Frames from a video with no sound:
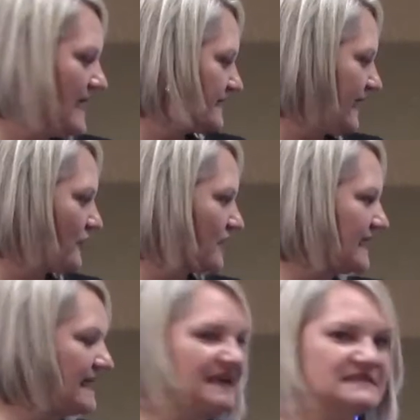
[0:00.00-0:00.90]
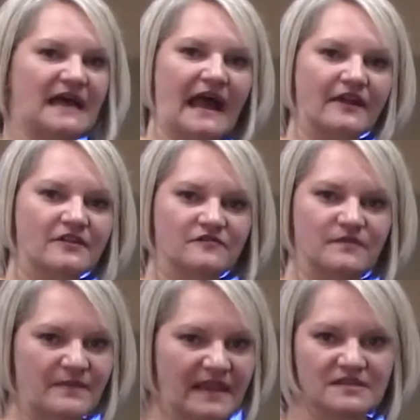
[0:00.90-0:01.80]
Now, could he get tired of
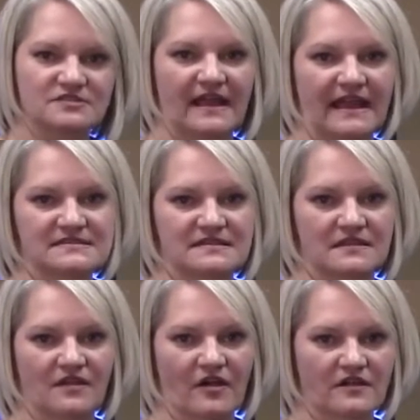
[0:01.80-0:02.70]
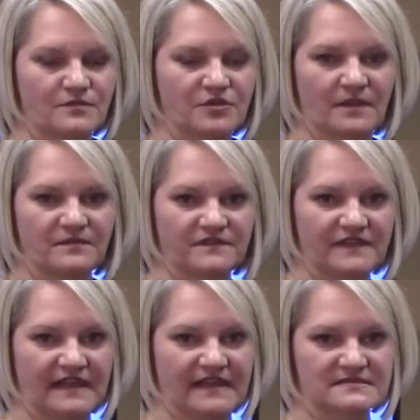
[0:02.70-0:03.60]
me making tracks in the yard and put up a
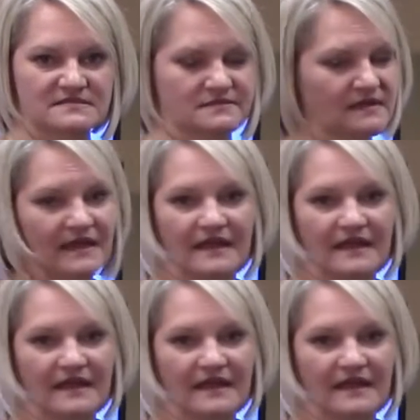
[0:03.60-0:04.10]
fence?